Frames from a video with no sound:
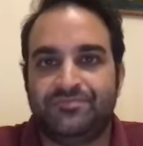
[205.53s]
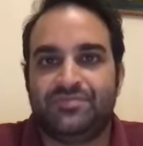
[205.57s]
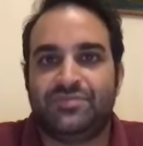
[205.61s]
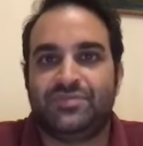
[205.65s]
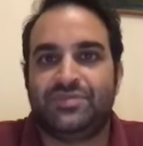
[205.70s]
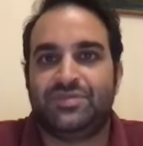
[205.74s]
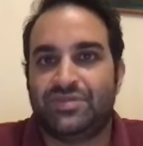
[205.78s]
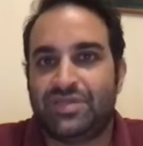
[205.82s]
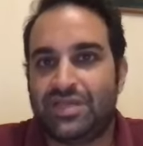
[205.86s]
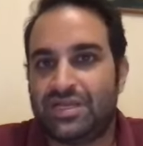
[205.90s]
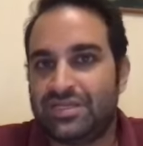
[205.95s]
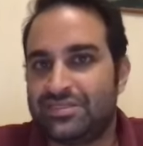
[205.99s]

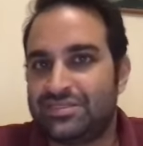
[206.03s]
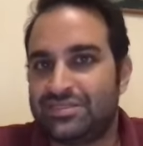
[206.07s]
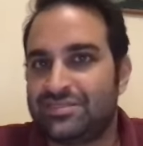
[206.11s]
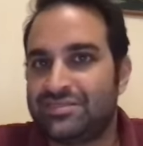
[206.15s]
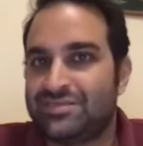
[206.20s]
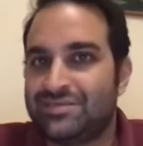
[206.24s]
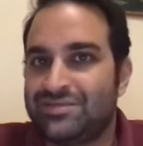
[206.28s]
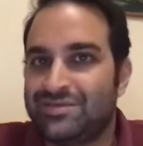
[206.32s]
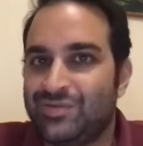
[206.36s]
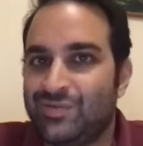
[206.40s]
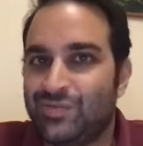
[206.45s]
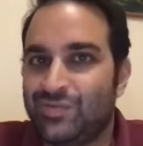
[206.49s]
So
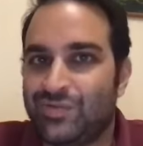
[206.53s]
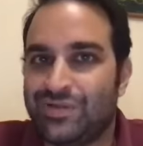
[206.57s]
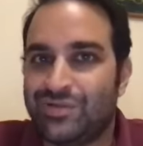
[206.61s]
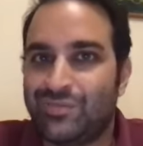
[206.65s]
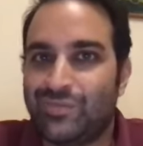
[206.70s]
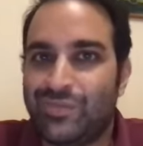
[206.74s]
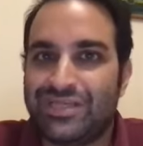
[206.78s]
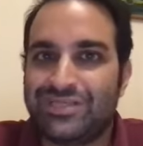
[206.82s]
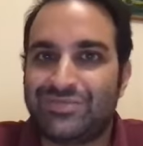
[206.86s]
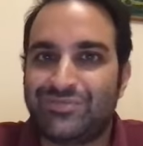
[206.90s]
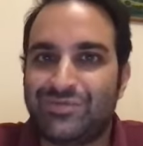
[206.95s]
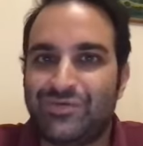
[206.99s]
that's what
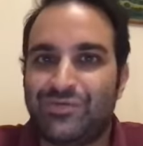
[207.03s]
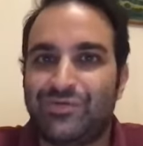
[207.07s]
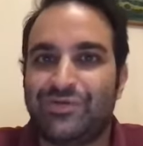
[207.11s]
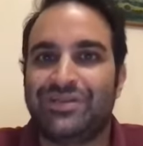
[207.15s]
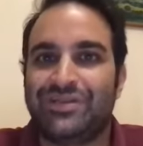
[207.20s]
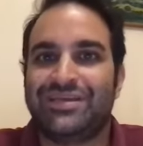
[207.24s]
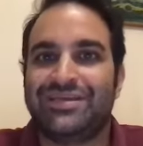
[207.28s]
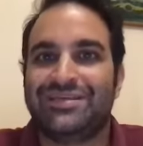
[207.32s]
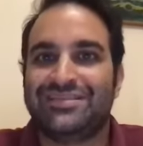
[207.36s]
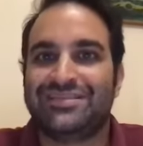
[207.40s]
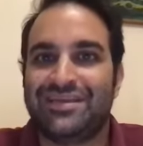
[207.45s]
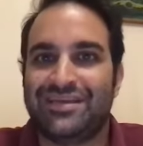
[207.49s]
makes me really
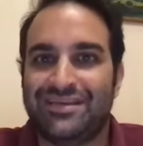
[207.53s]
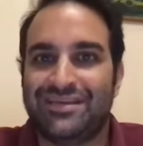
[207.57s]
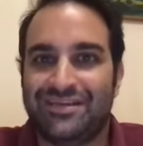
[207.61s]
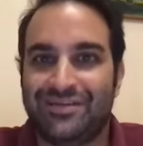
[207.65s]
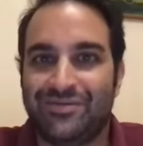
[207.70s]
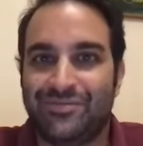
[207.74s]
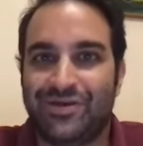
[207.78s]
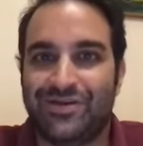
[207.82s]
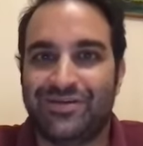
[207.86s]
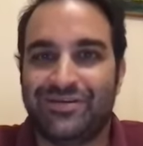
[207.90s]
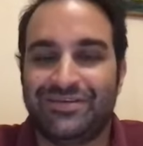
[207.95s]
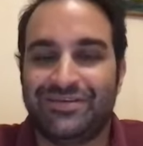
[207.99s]
excited
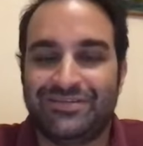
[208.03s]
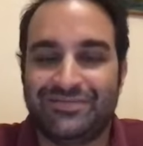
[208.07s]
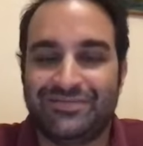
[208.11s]
about it.